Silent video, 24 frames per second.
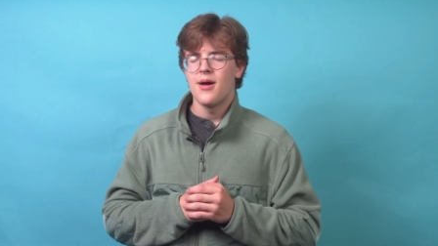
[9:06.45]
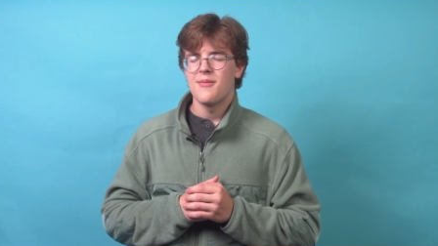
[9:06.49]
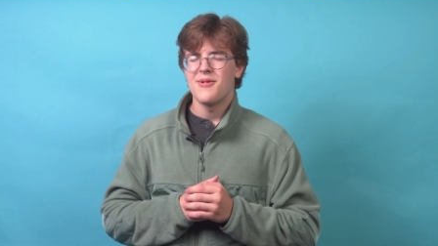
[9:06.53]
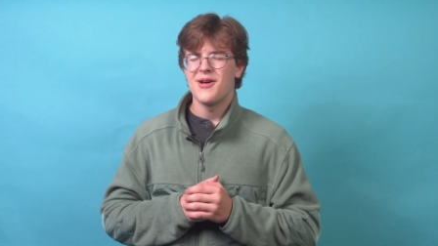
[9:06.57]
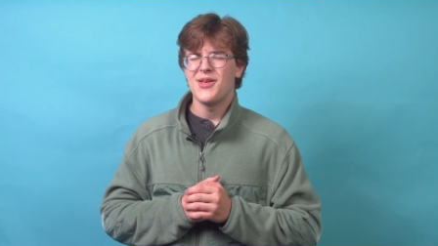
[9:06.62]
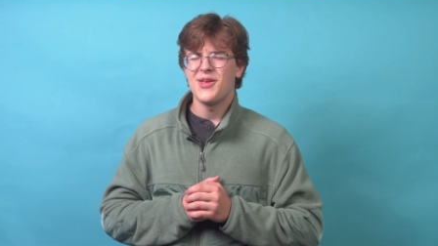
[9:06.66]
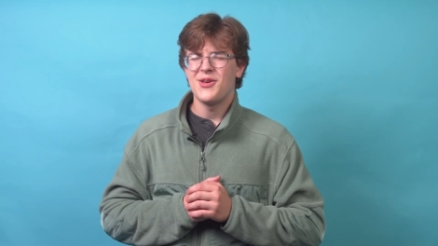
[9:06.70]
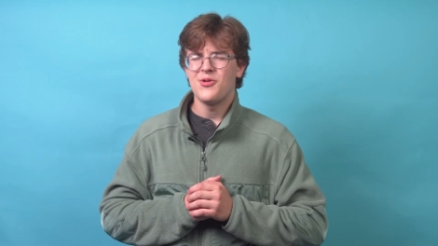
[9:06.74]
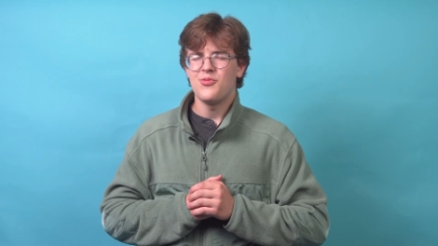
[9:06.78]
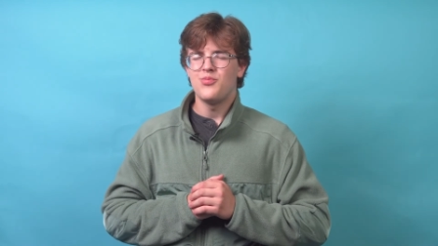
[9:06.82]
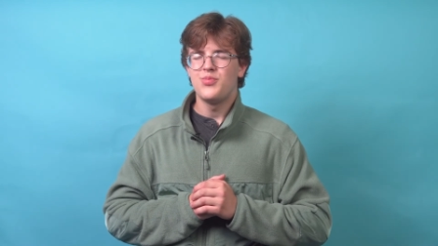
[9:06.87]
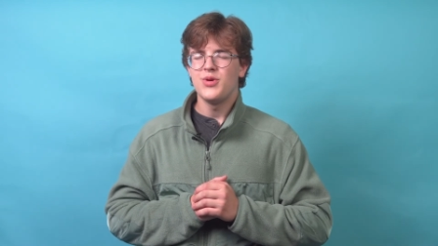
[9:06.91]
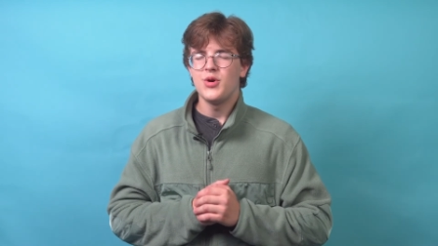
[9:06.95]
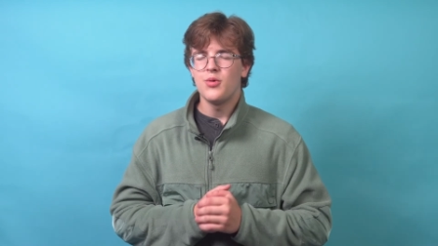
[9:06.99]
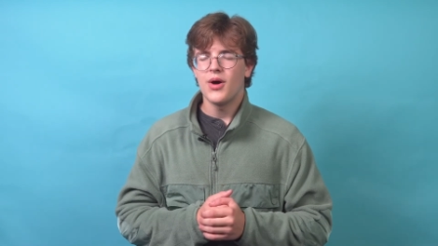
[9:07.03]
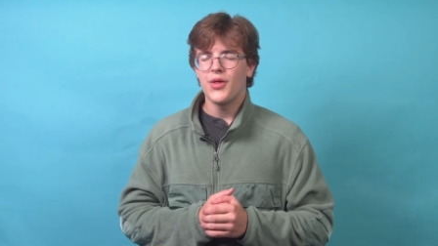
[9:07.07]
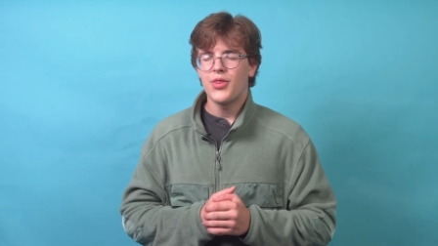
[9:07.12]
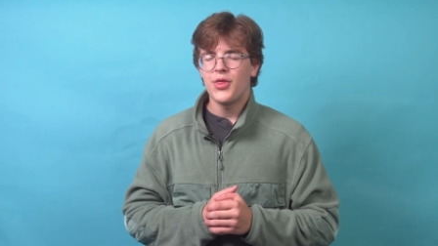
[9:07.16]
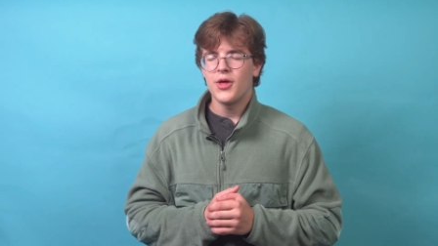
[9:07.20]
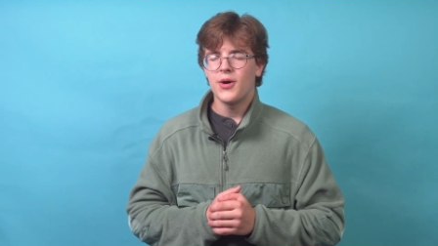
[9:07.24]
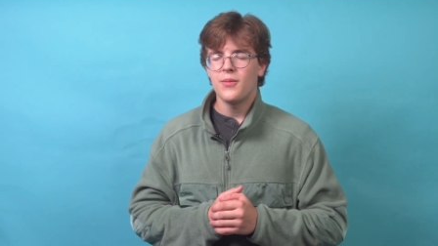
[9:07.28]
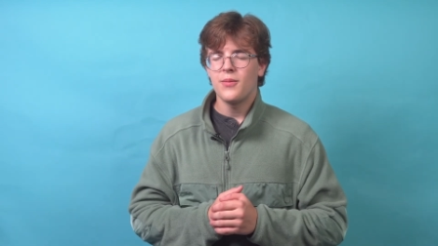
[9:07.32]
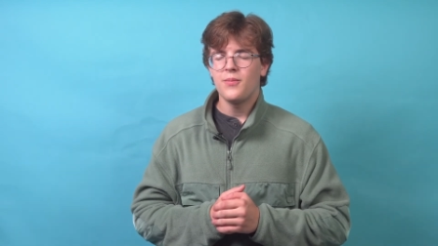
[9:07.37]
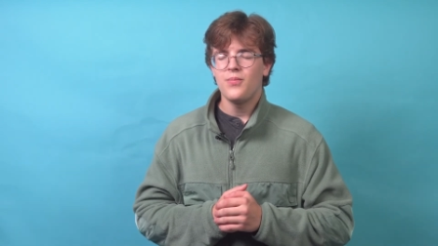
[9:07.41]
Pray that you be
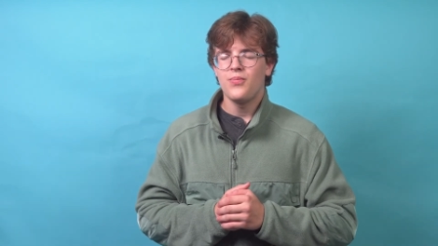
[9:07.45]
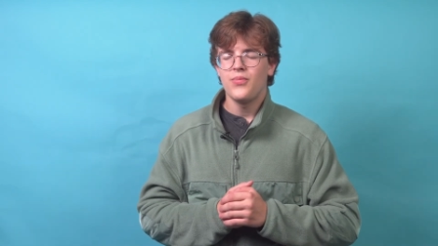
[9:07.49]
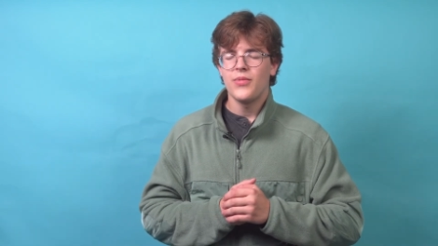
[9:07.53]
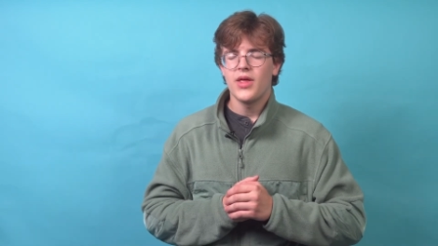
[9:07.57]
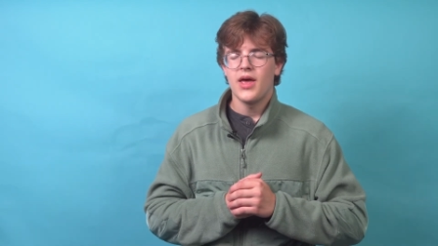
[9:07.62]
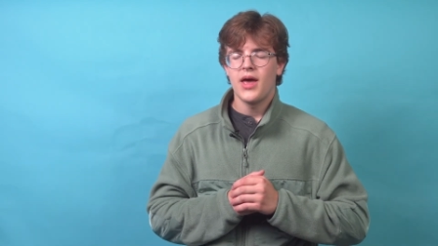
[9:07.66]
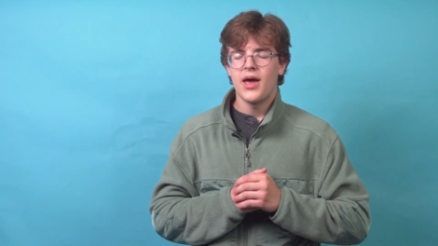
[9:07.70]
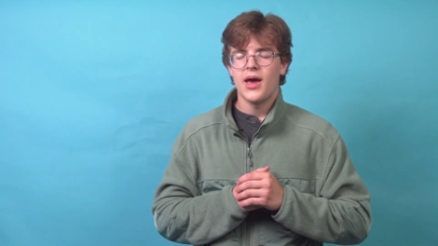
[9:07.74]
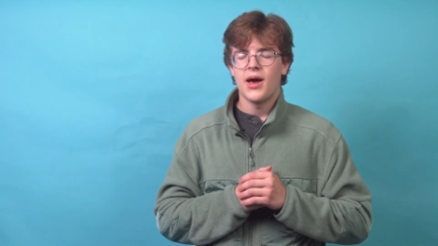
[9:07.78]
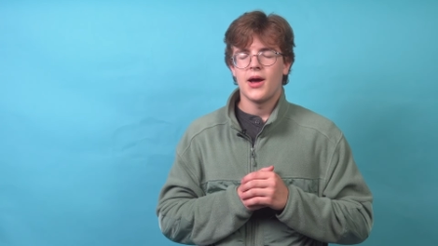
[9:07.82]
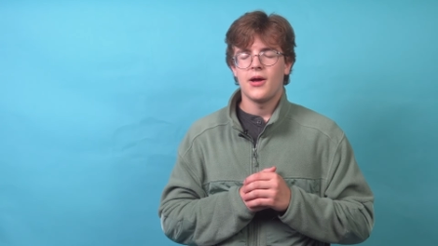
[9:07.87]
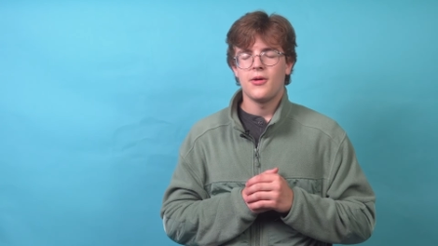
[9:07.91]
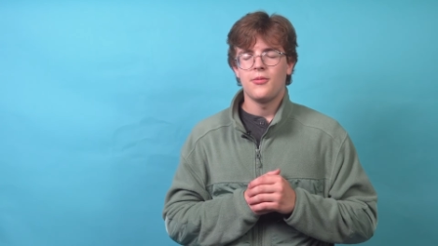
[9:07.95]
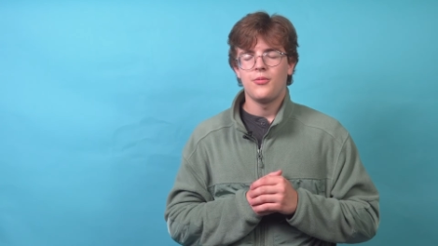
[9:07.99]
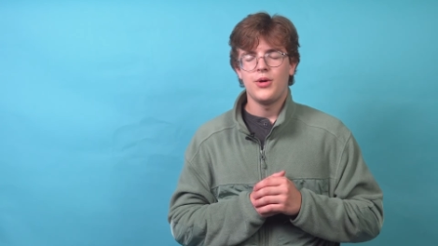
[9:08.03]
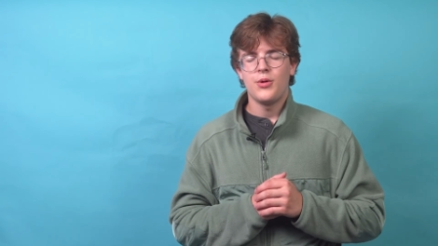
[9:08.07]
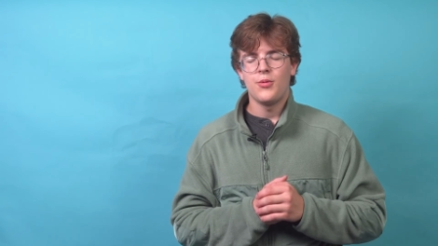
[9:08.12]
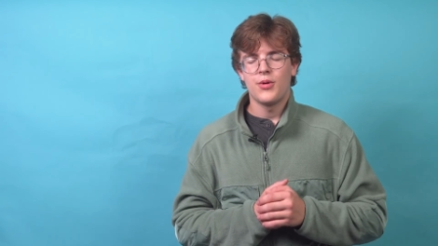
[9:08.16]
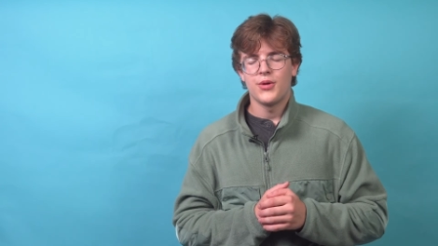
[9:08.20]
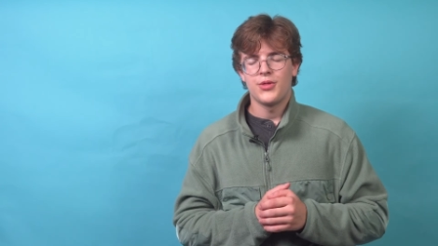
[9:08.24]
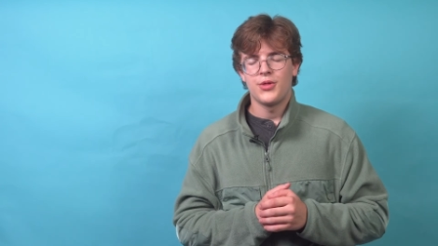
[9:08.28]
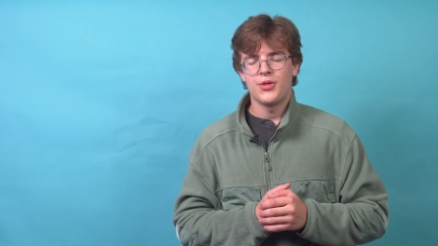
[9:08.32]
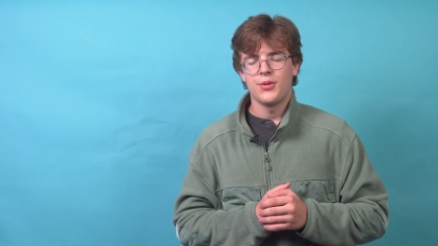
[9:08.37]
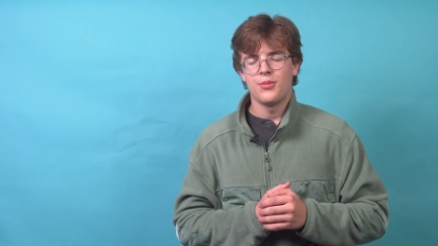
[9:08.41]
with them and
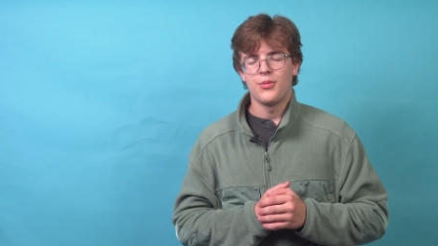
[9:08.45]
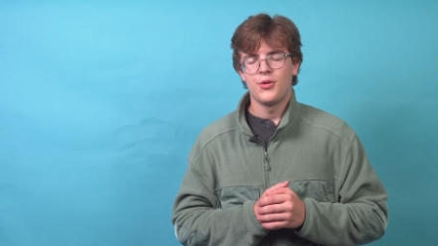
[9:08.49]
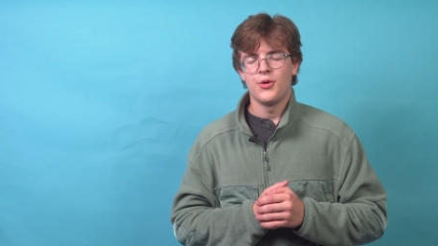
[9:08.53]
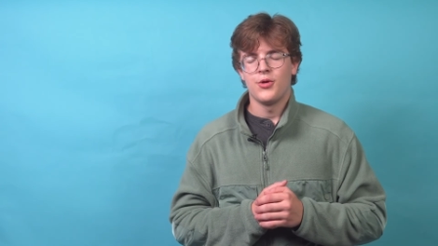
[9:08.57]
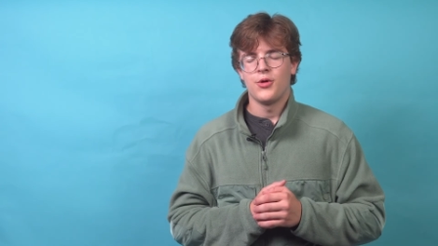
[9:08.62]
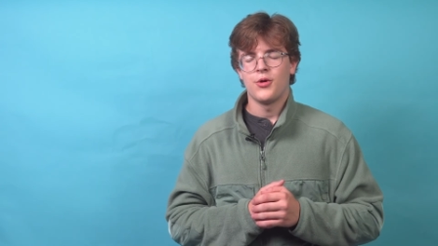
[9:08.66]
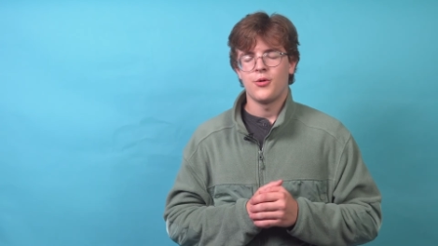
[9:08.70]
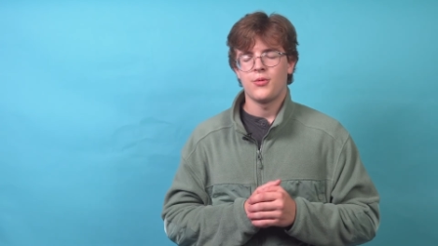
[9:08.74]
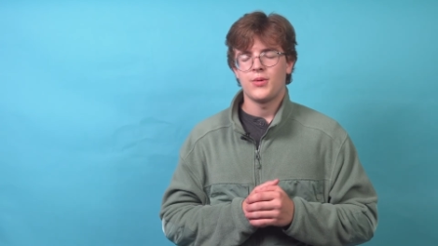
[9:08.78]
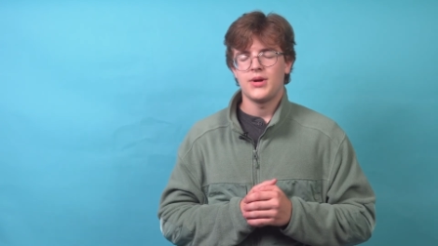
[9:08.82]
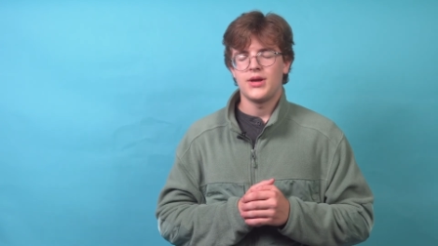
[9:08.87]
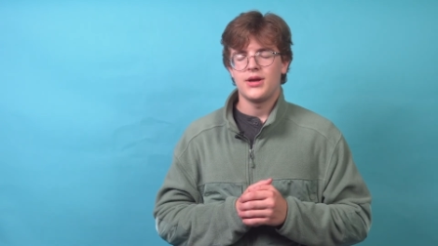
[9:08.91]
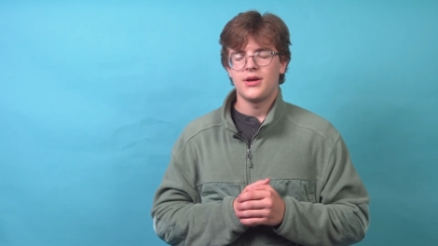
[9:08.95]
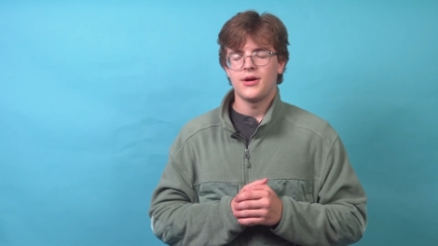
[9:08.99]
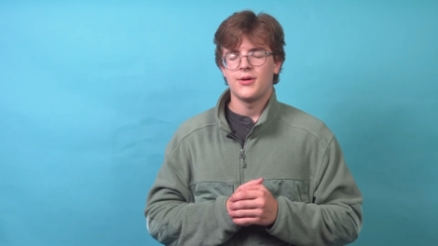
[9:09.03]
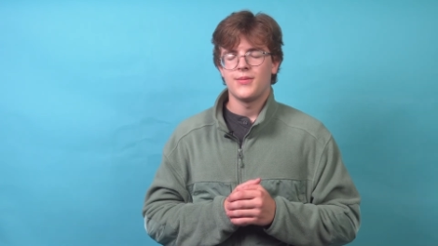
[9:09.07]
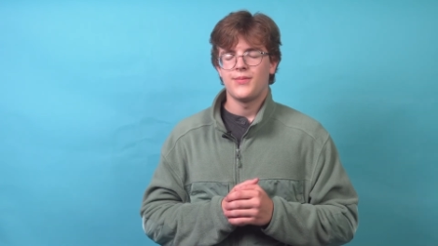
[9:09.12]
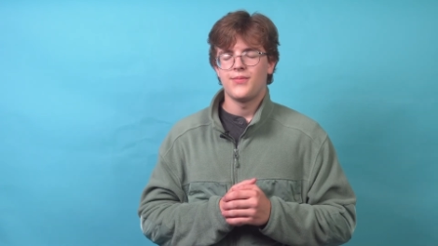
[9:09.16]
be with them through their week.